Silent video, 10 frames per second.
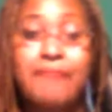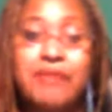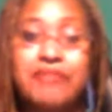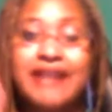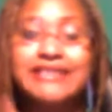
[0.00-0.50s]

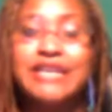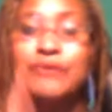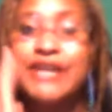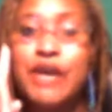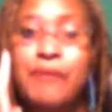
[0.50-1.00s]
Remember, I said
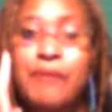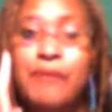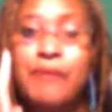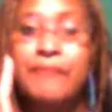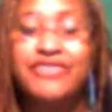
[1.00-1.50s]
we help
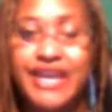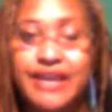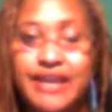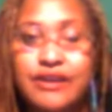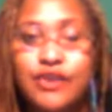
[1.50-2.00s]
people
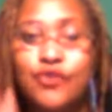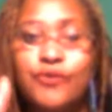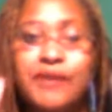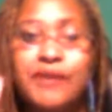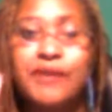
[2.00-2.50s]
rethink,
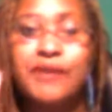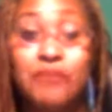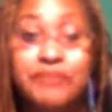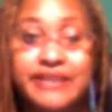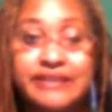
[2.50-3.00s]

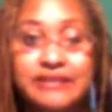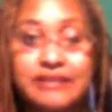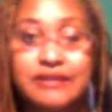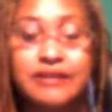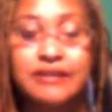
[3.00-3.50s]
repurpose,